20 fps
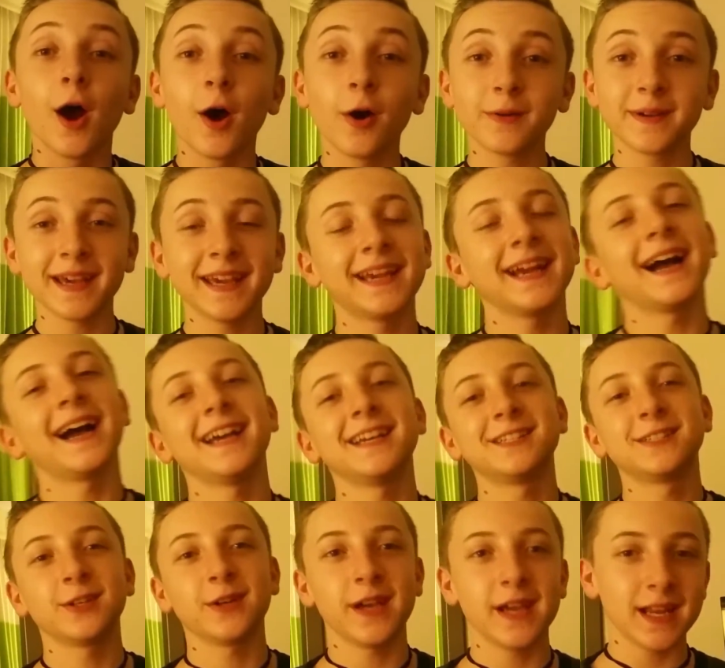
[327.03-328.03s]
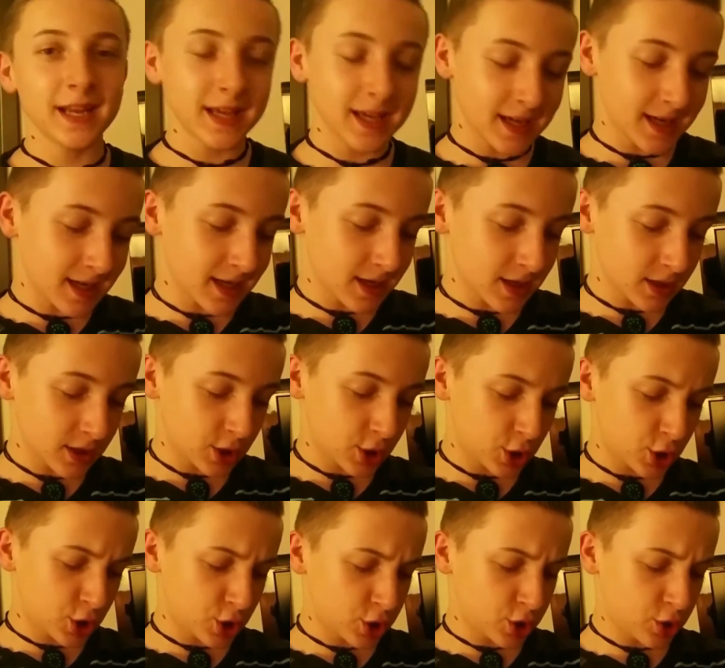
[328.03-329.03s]
Okay, guys, so it is
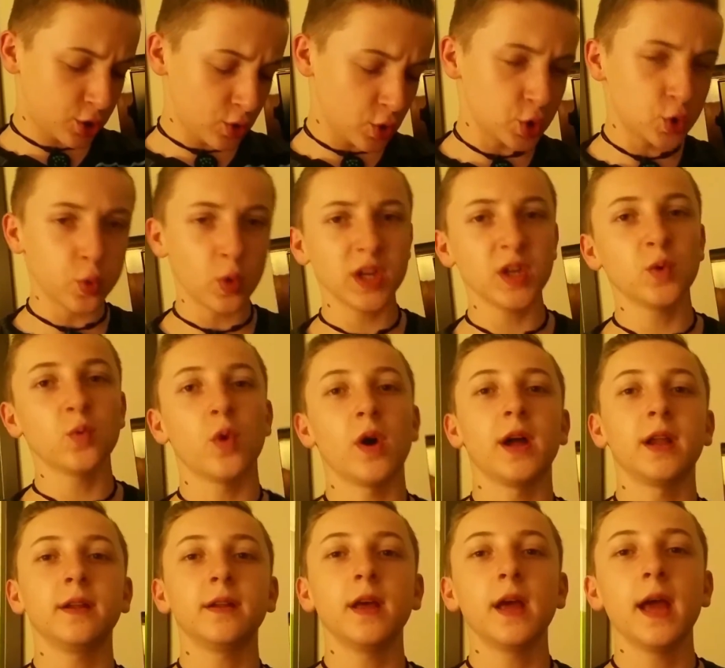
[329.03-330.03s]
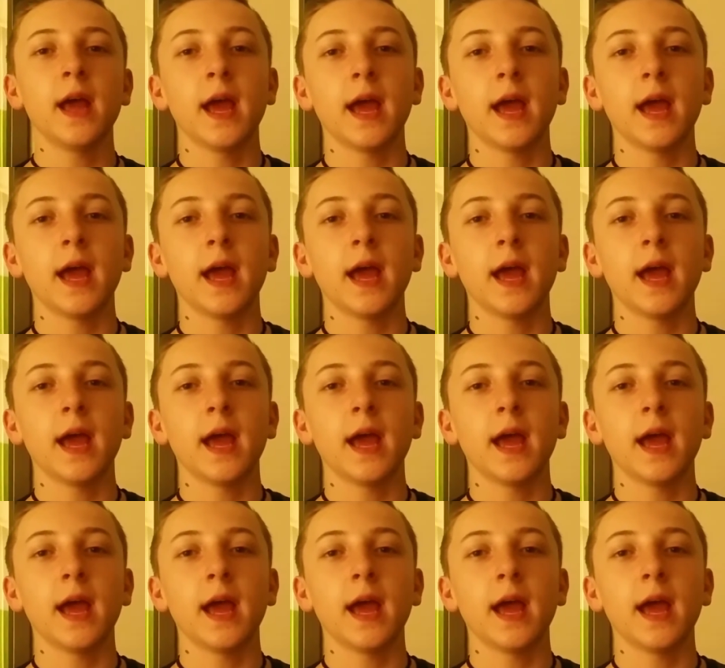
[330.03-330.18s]
221,